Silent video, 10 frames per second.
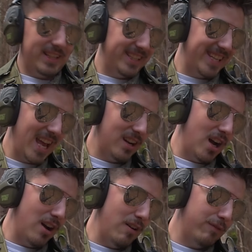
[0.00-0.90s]

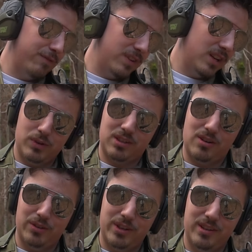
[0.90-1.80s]
set of, what is
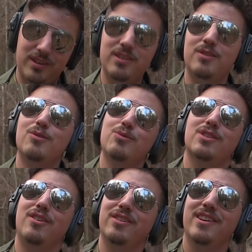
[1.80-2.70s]
it called?
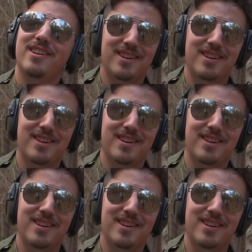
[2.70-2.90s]
What's it called?